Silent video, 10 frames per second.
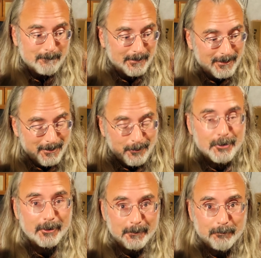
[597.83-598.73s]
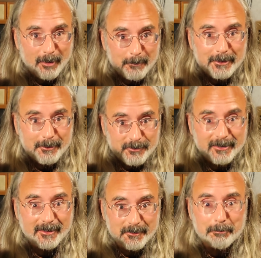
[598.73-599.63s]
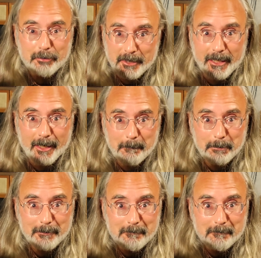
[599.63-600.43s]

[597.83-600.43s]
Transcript: you know, you could probably use it as a preamp